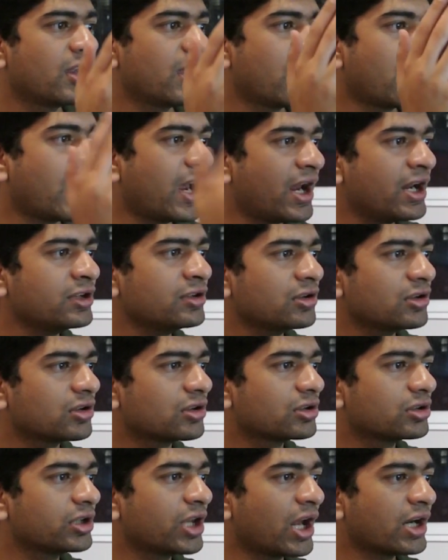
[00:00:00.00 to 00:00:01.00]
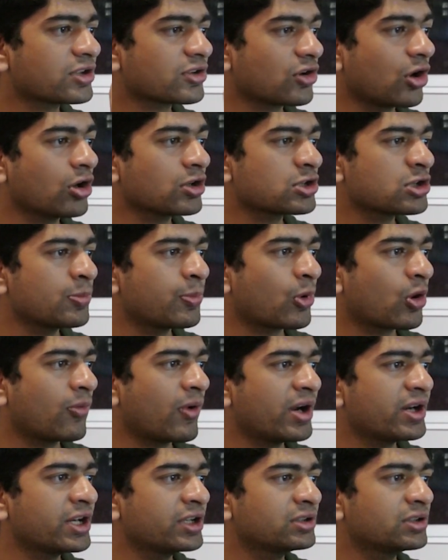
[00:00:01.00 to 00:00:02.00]
And they have also
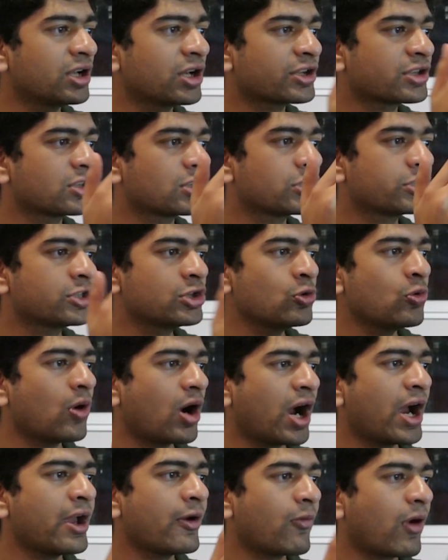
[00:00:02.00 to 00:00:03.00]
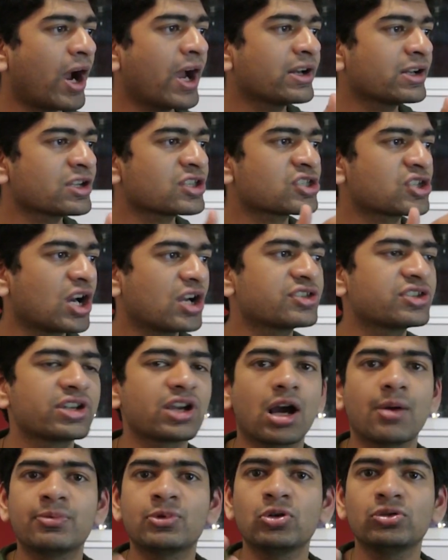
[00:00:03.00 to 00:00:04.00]
provided the QI wireless
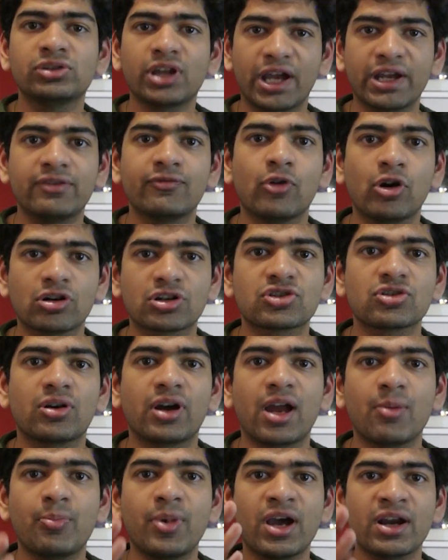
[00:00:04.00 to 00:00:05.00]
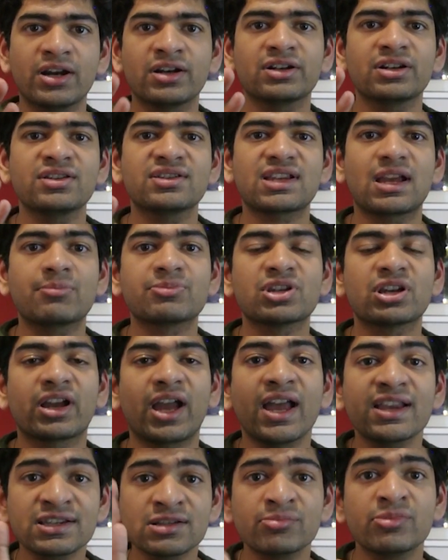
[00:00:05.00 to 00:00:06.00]
charging up to 9 watts. So apparently Samsung
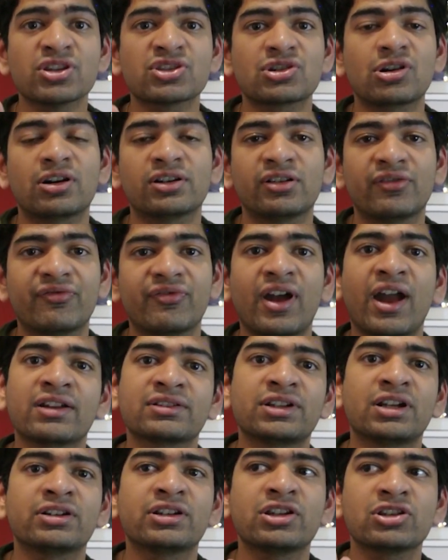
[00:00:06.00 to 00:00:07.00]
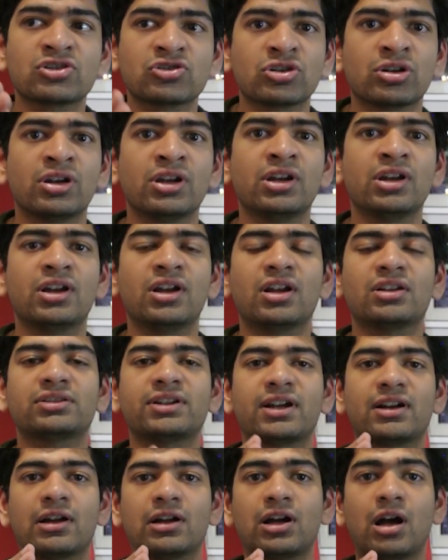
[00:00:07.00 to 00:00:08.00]
hasn't missed out the fact that they should
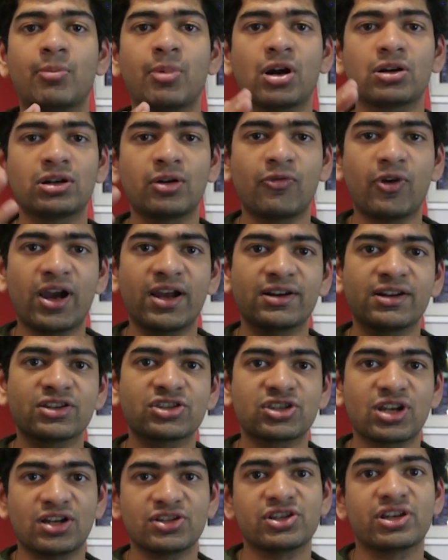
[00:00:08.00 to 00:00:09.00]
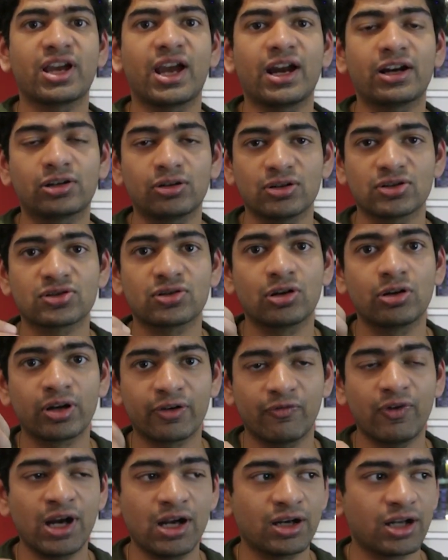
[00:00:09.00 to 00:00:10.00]
about the wireless charging at all. So
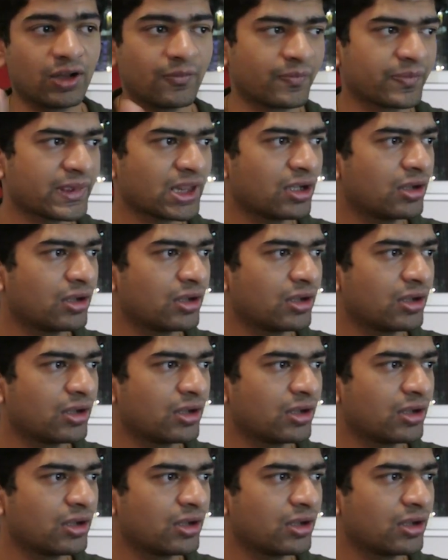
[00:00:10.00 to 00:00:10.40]
well done.